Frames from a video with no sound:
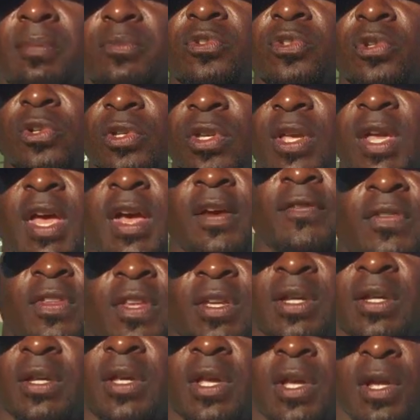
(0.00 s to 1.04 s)
So you have to
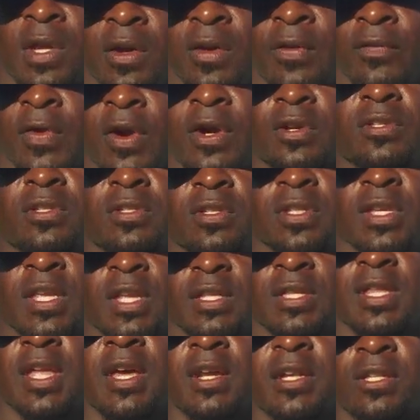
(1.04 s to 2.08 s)
first
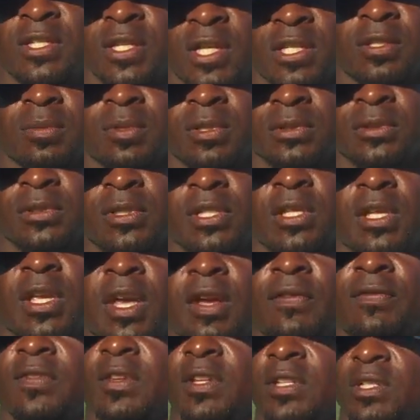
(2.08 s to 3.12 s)
get that adjustment. Then you
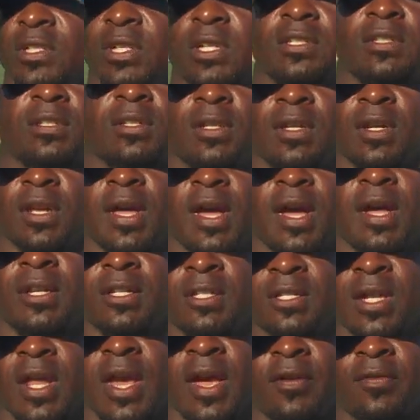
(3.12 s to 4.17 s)
have to adjust to
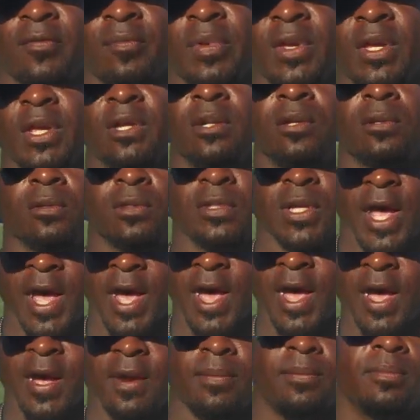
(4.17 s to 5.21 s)
college life, being on
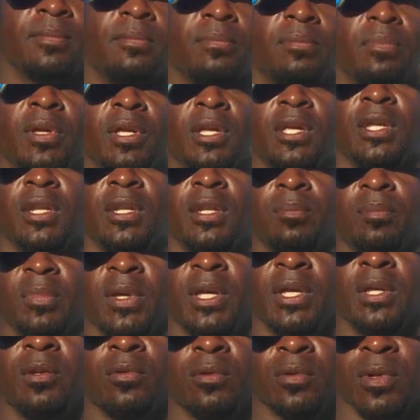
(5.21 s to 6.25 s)
time,
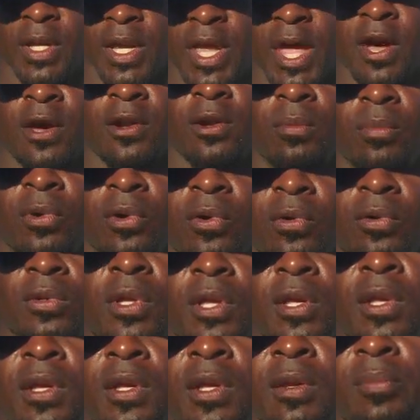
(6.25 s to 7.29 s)
being accountable,
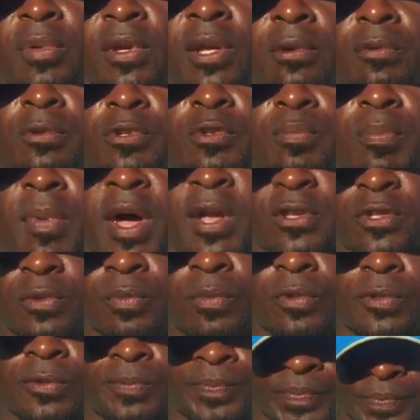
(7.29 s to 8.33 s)
being
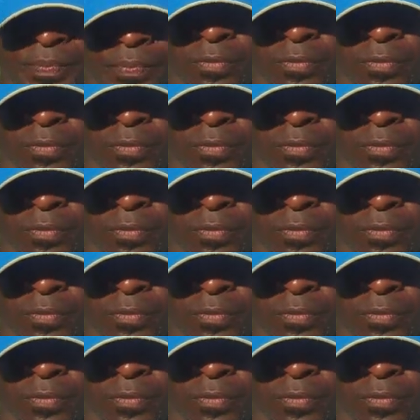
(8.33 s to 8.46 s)
responsible.